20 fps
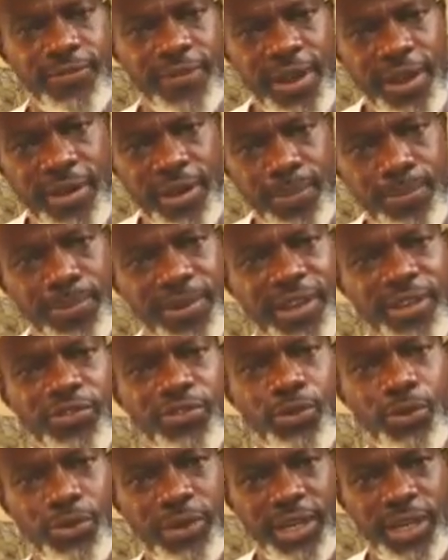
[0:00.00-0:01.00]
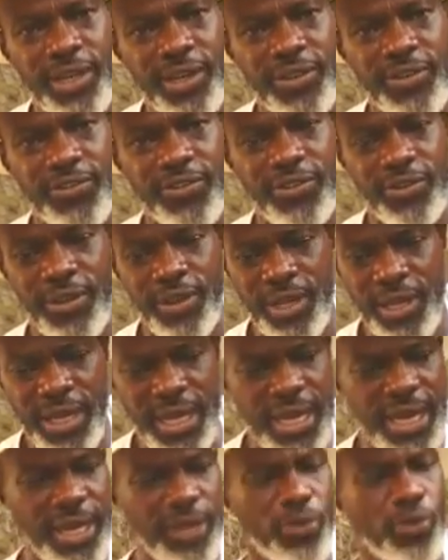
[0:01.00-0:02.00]
vera. Please do this.
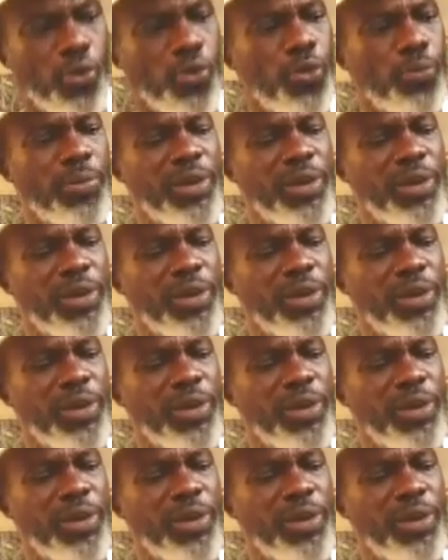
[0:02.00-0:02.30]
2